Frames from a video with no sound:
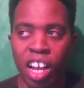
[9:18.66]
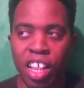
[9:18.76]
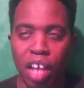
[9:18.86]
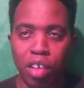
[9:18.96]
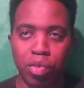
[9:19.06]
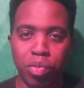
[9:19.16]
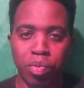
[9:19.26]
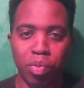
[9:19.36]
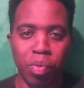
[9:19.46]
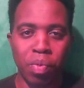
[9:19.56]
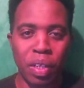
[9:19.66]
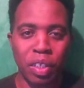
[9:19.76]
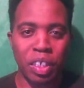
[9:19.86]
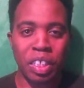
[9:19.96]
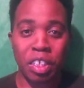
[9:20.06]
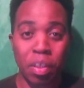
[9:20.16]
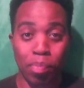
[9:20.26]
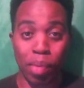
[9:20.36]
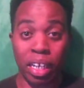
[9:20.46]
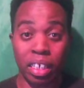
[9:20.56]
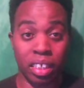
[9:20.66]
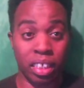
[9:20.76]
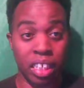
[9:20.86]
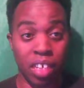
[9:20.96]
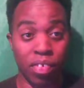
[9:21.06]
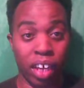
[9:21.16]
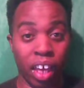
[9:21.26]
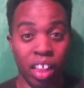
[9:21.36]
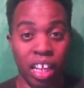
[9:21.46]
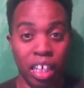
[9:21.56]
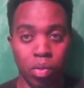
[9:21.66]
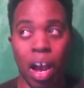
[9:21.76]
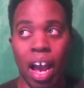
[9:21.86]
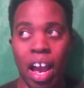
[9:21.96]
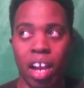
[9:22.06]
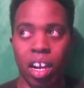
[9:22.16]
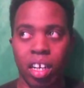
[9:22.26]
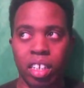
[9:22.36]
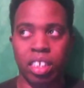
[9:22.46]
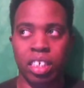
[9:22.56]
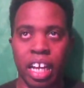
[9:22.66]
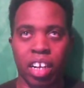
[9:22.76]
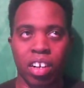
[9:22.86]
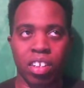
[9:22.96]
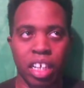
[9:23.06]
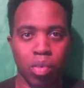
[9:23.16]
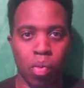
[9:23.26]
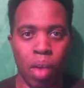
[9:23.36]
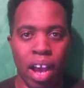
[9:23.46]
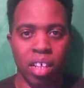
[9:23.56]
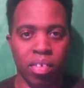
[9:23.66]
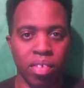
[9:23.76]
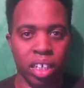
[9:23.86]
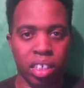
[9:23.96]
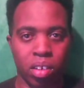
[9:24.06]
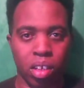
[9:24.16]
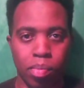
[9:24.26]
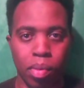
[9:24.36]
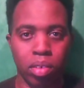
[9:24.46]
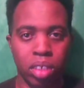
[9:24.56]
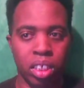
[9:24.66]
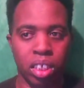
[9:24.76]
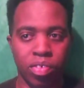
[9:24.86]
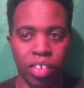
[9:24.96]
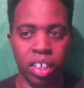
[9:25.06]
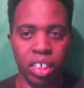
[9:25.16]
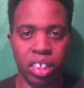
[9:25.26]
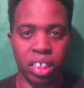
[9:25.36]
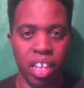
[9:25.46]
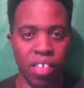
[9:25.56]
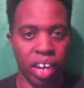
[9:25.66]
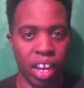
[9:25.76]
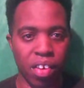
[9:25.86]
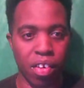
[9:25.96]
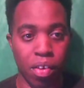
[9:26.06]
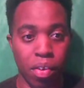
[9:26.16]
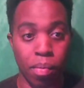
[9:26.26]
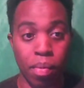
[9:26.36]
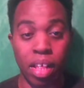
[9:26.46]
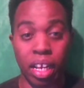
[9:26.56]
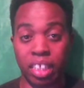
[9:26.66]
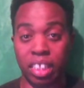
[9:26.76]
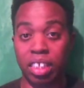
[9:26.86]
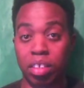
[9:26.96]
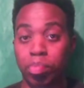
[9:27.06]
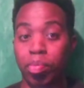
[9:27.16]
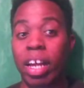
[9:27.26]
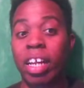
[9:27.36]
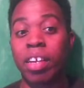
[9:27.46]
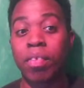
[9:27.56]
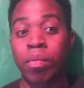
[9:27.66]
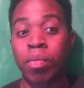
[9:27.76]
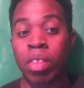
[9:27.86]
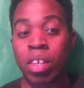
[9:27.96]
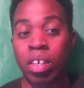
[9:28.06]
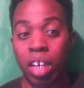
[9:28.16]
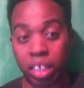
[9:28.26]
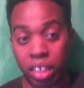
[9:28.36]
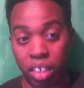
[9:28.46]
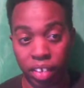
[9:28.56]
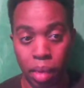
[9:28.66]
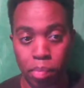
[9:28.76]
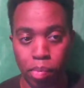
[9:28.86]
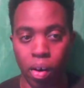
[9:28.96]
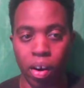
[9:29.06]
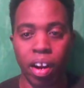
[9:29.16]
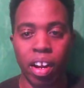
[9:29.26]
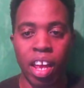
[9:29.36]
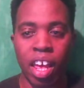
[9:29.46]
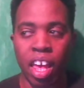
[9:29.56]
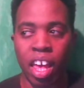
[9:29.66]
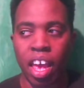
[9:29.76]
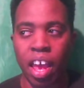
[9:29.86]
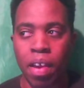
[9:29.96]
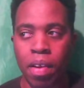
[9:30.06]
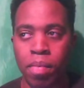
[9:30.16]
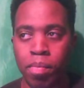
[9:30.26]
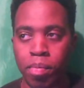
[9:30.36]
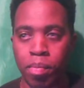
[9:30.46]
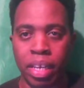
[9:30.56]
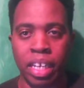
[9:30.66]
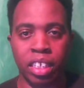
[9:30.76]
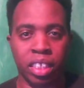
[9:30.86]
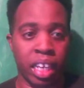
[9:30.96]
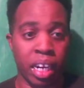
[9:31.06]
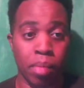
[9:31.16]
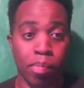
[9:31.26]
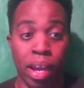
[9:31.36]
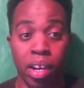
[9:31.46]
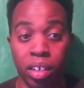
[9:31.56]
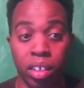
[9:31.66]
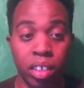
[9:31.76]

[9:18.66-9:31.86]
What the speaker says: this is the biggest significant. That's why I love Lucky Star the most, because it's very significant to me. Because it played a significant part in me just getting better,